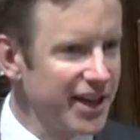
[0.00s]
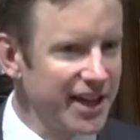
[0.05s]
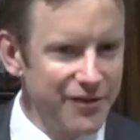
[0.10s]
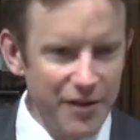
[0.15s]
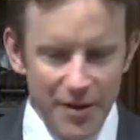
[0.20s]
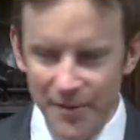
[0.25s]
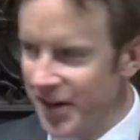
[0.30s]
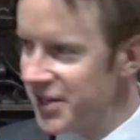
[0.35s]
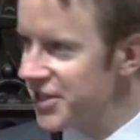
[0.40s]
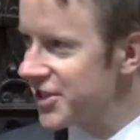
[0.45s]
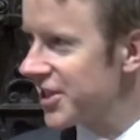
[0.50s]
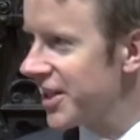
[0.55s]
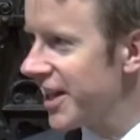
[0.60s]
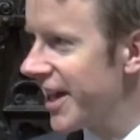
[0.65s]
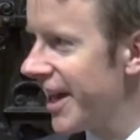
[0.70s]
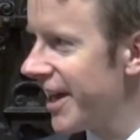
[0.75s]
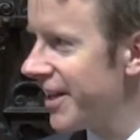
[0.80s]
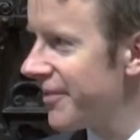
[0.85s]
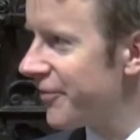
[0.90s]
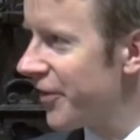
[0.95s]
thank you very much,
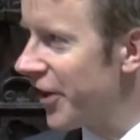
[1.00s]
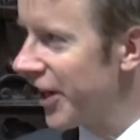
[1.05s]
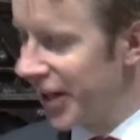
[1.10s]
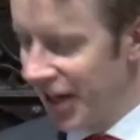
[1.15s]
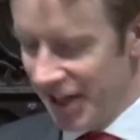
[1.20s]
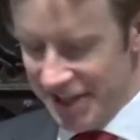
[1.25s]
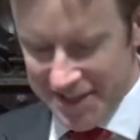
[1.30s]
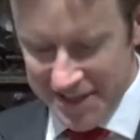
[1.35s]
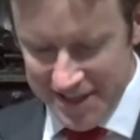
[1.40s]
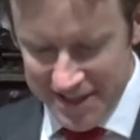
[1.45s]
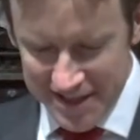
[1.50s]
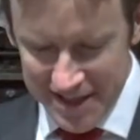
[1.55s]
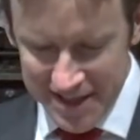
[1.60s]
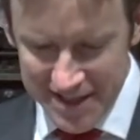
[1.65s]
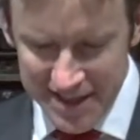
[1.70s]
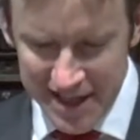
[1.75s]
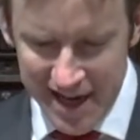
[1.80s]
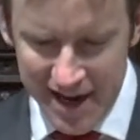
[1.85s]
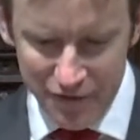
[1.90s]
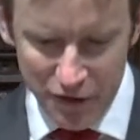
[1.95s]
and very good to
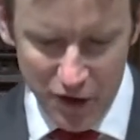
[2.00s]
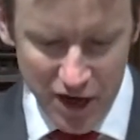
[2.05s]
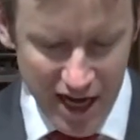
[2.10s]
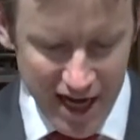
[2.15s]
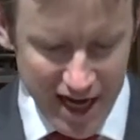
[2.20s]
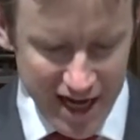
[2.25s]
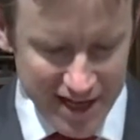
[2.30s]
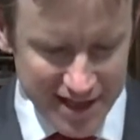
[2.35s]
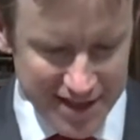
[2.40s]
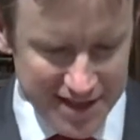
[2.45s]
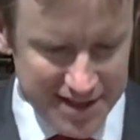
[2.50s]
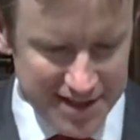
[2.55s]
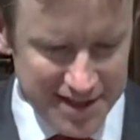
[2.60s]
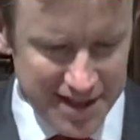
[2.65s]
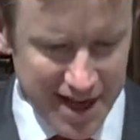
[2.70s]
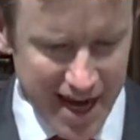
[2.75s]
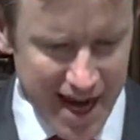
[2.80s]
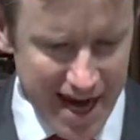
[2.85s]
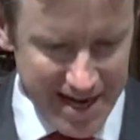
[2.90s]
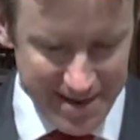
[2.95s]
see everyone here
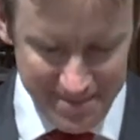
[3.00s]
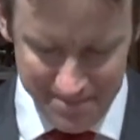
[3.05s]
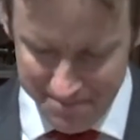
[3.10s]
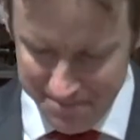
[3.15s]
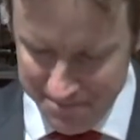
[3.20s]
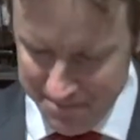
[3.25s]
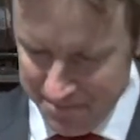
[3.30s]
today.